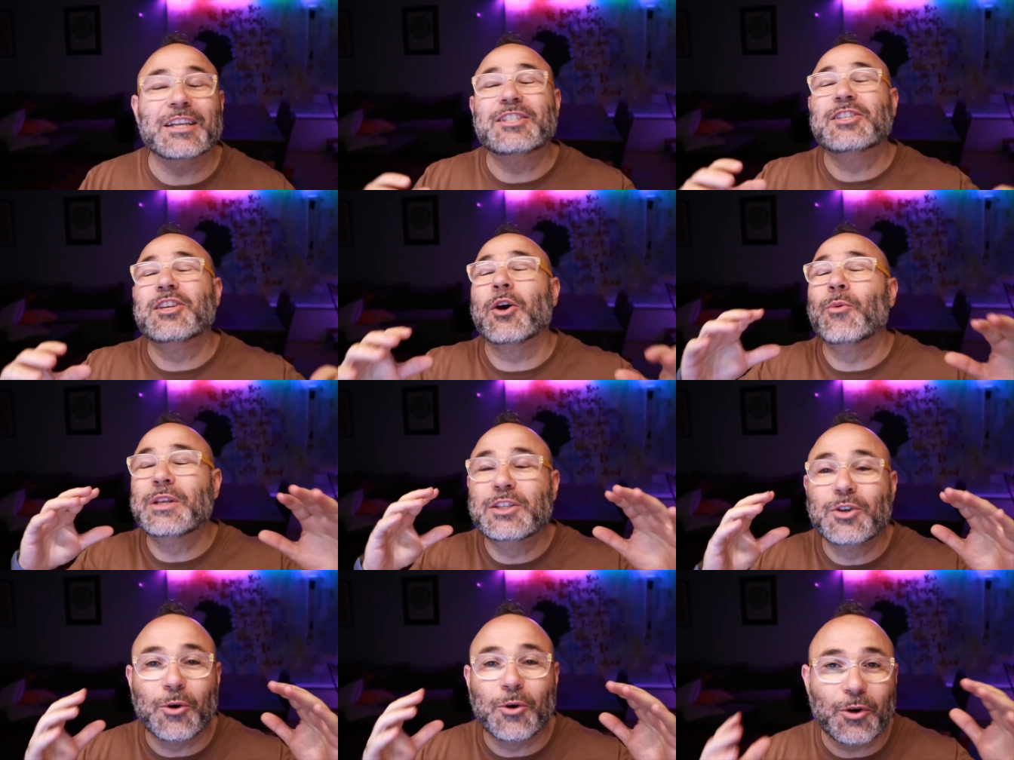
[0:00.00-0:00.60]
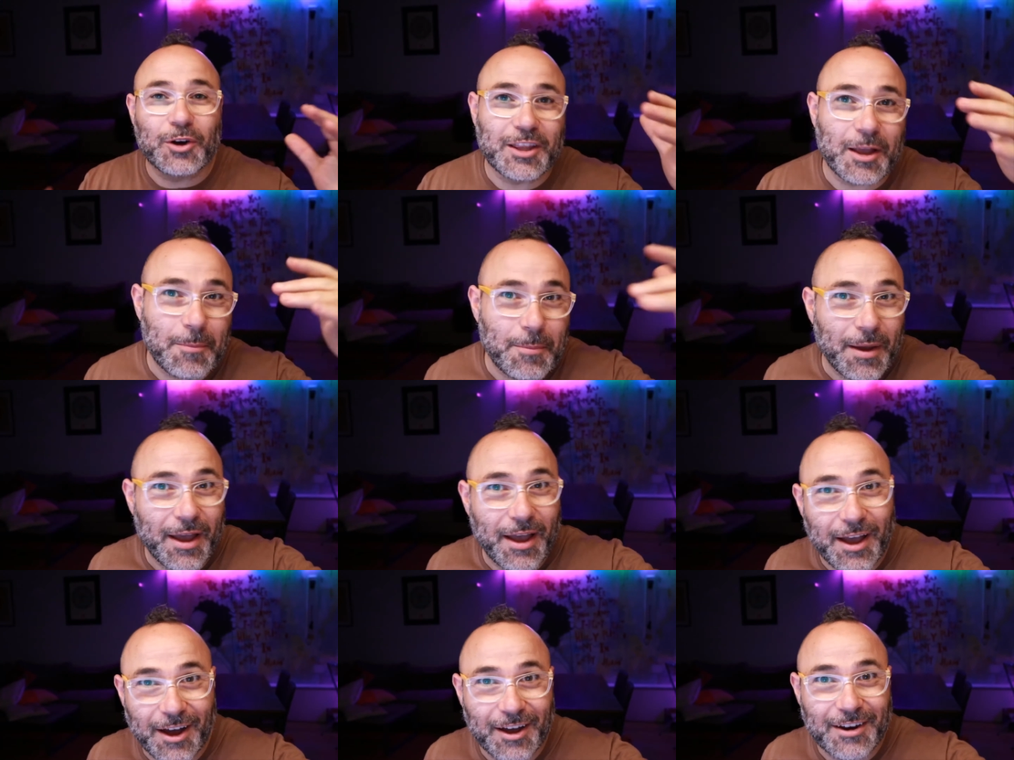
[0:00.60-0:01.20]
so we talked
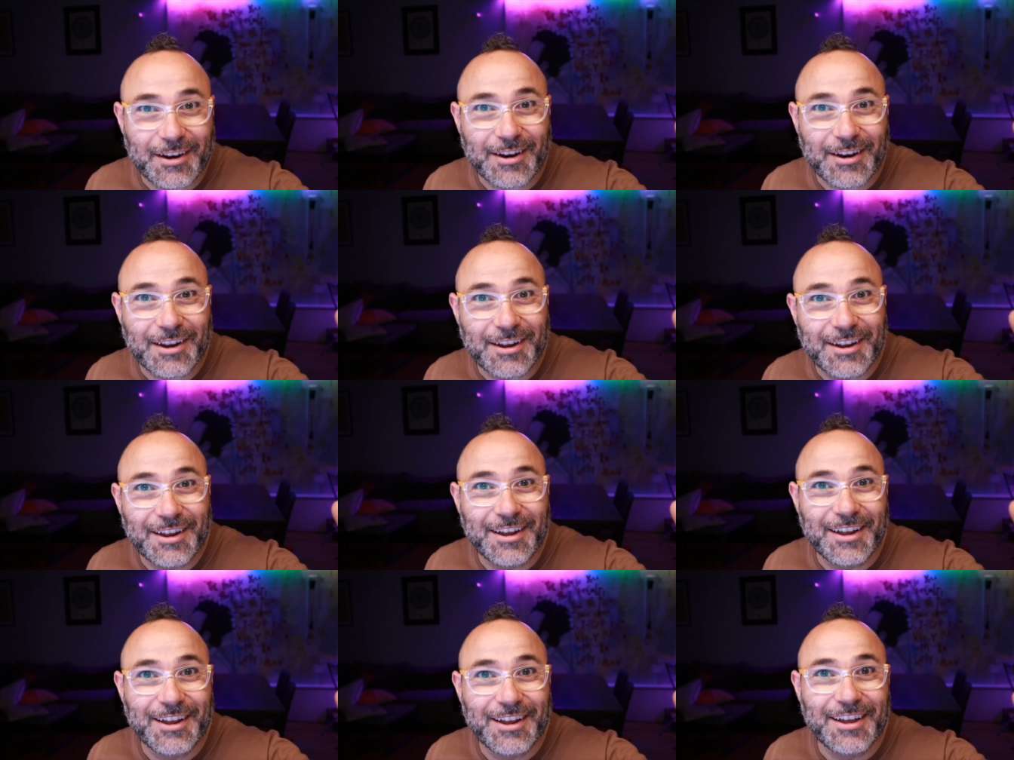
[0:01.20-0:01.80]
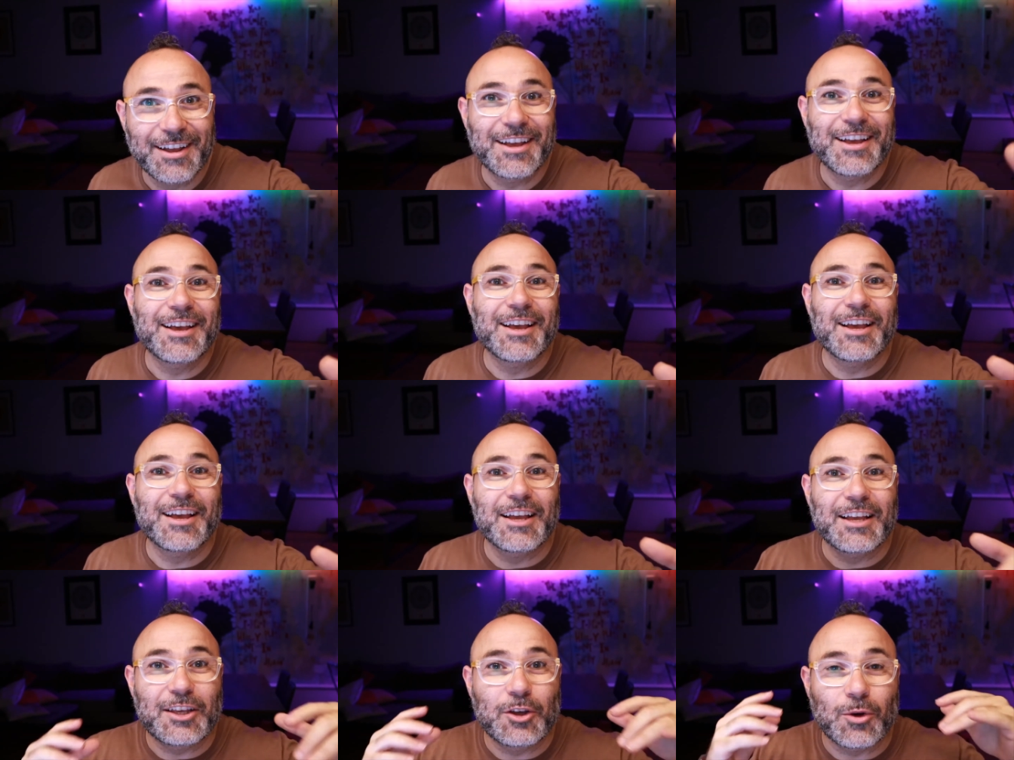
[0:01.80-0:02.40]
about
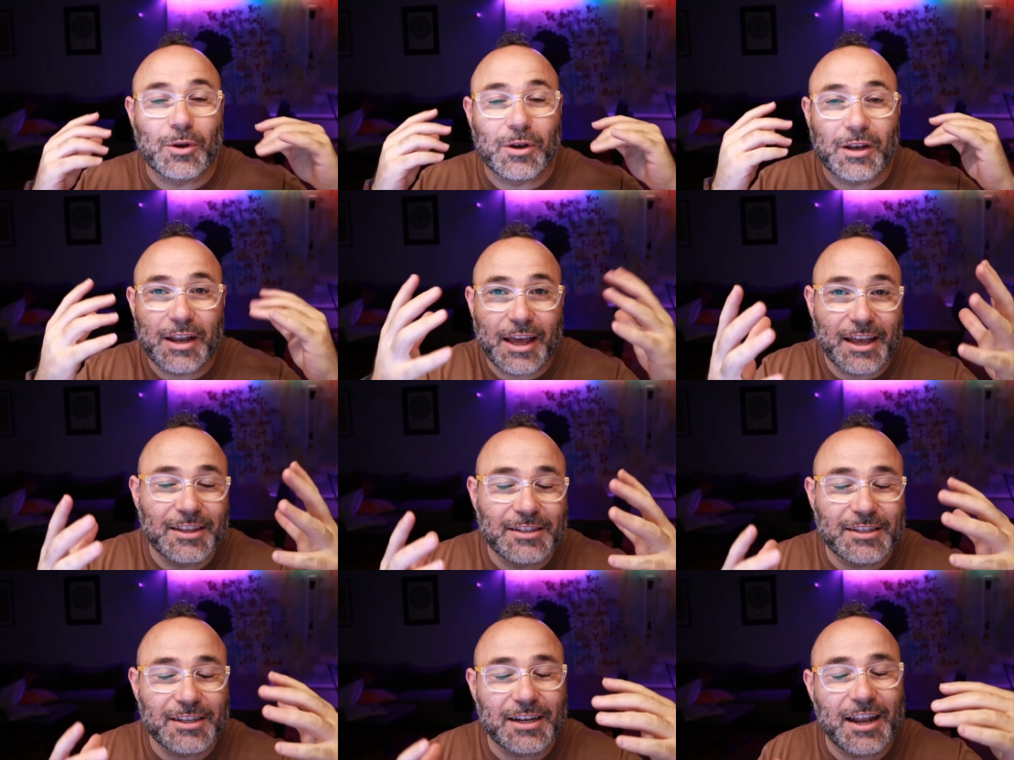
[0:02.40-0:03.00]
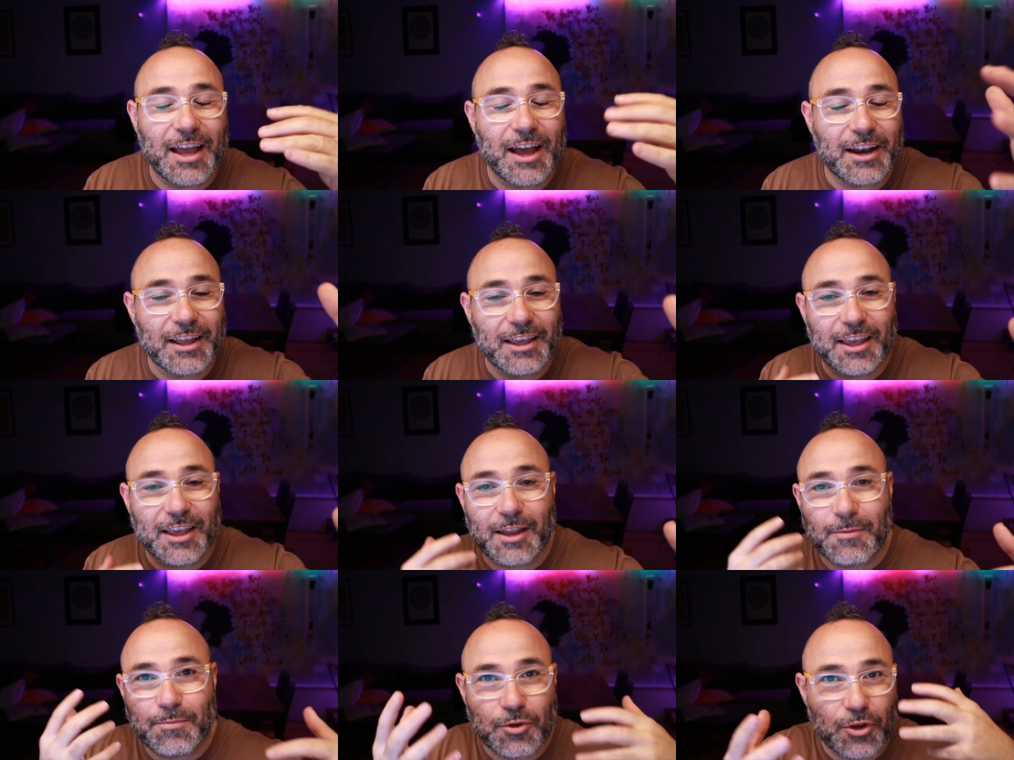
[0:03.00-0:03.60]
your lens and how to
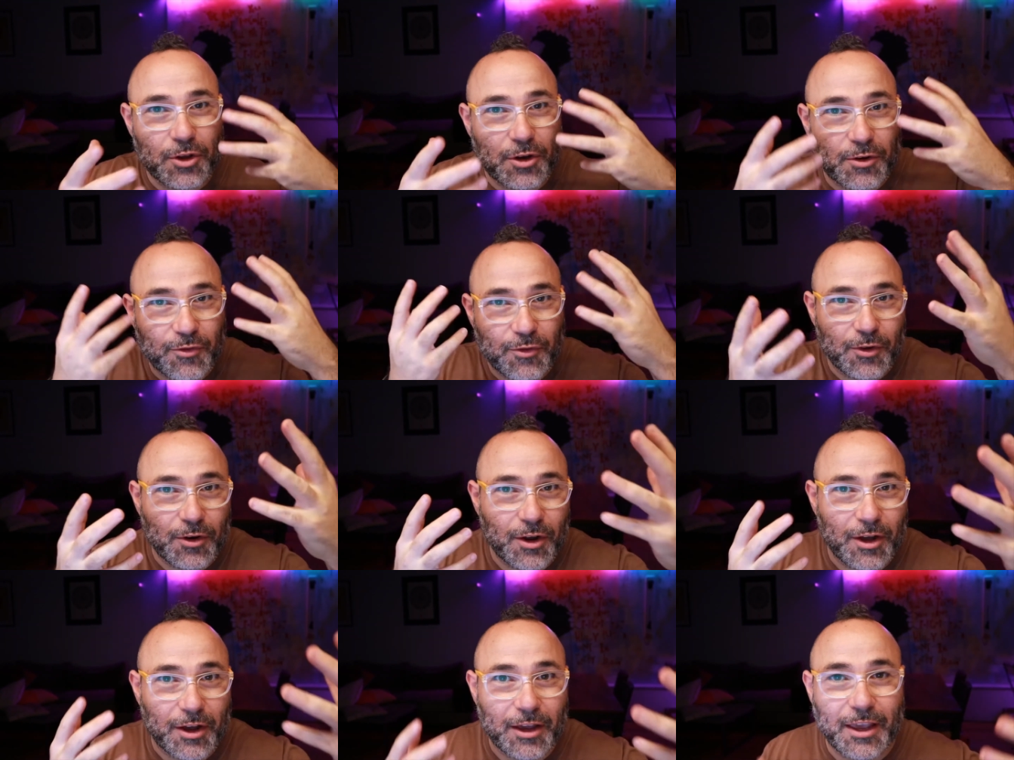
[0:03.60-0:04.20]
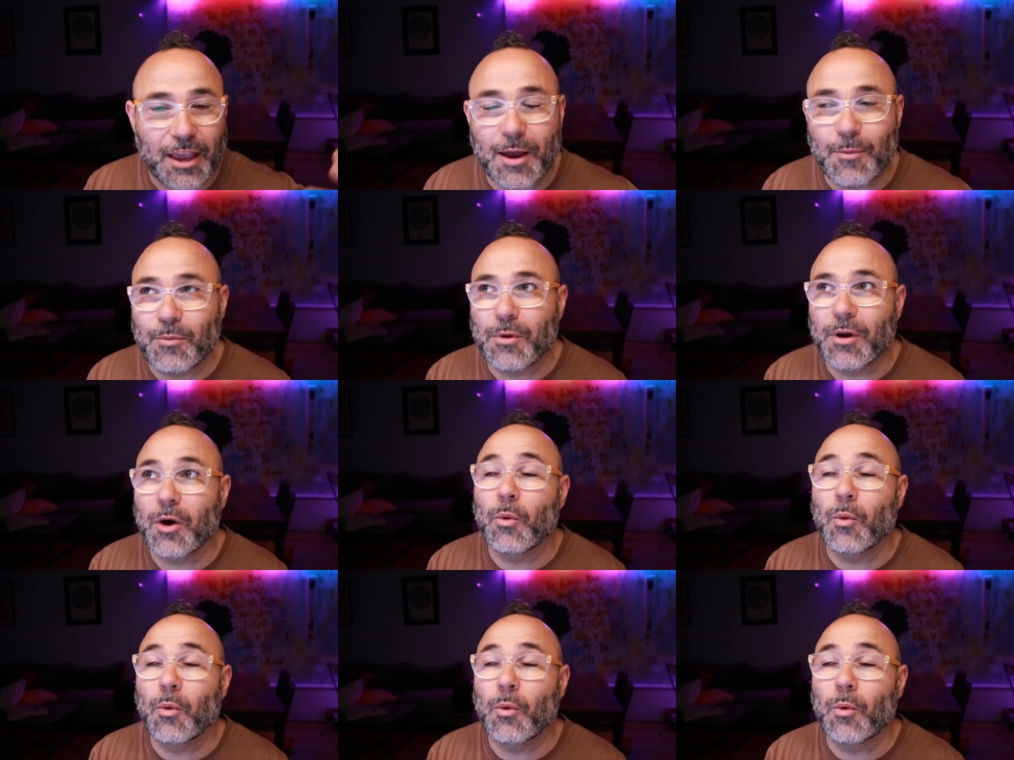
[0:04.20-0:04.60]
get beautiful on camera.